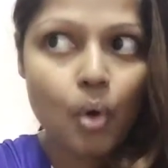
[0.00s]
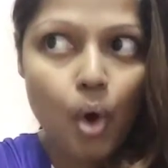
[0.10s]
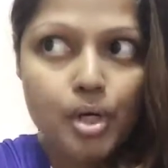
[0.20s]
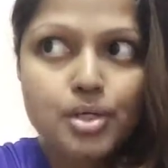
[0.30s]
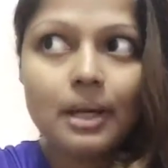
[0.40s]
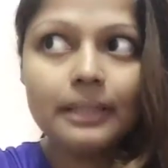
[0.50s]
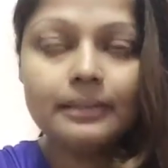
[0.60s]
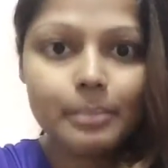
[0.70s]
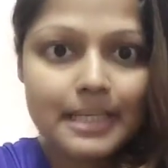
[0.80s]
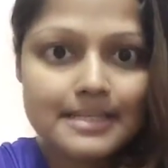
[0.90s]
gone to
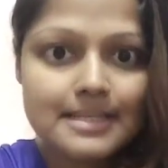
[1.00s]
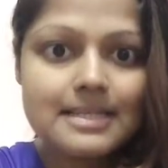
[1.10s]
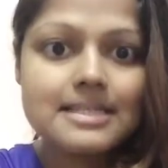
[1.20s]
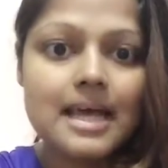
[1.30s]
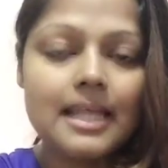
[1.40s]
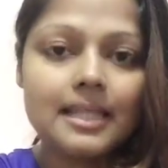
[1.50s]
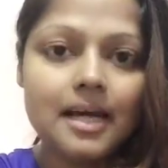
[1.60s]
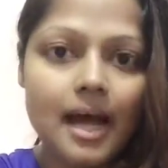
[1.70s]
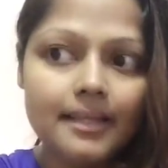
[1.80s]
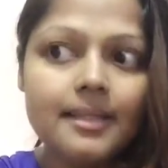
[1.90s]
other places, and
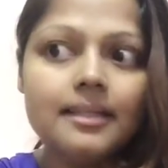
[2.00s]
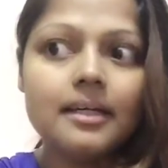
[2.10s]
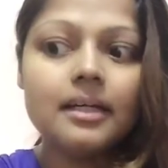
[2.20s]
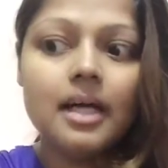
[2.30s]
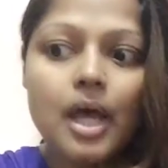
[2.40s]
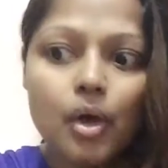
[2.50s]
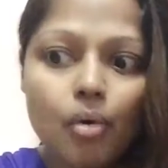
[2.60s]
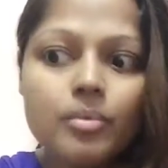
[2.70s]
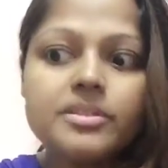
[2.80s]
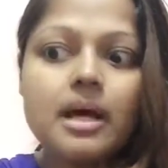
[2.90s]
I think the
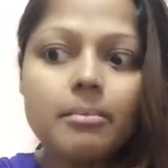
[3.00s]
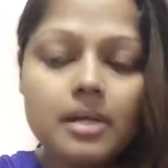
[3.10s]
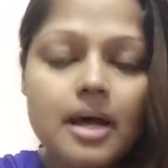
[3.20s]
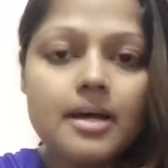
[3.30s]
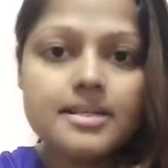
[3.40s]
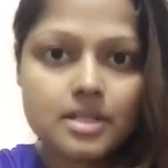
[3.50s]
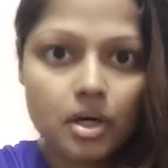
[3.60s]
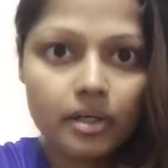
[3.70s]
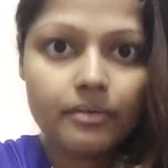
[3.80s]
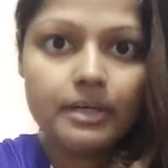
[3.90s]
Kuma Shambhala has
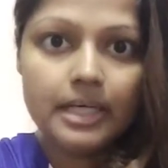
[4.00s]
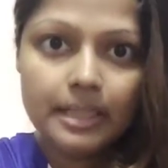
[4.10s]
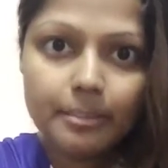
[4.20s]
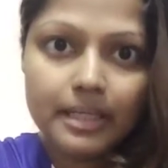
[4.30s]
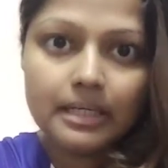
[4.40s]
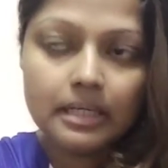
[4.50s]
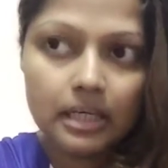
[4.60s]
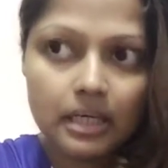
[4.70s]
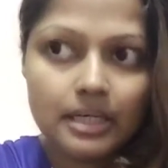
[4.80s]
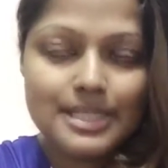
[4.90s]
got really big
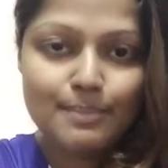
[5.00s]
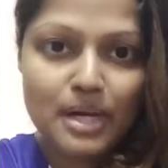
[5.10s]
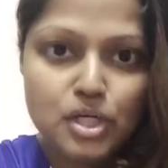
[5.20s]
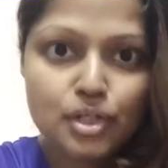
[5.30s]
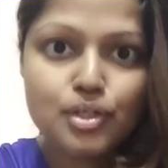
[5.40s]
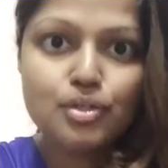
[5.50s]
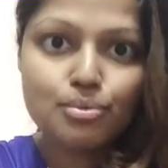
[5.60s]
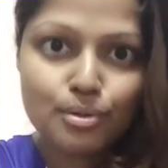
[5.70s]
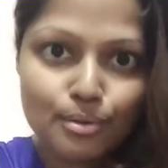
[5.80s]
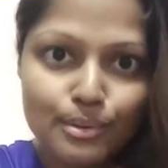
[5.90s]
spacious
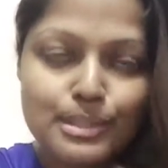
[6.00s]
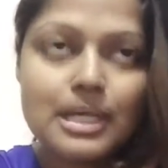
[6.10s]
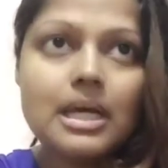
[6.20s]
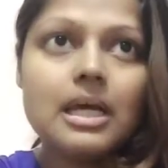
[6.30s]
studios.